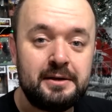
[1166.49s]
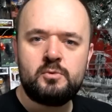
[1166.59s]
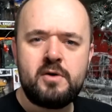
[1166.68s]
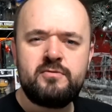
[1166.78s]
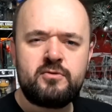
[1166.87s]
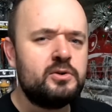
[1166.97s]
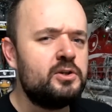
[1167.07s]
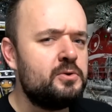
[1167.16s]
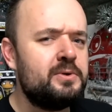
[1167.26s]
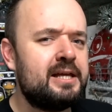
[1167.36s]
So overall, you
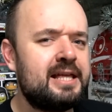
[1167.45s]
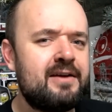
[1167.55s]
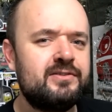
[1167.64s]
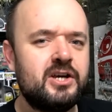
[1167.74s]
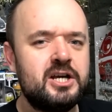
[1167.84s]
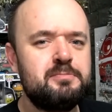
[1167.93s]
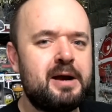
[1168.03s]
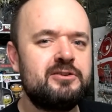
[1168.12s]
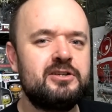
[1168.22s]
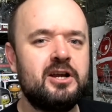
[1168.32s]
do get the advertised
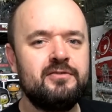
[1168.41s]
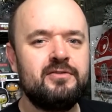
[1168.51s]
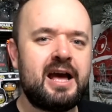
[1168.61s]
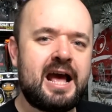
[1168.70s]
battery life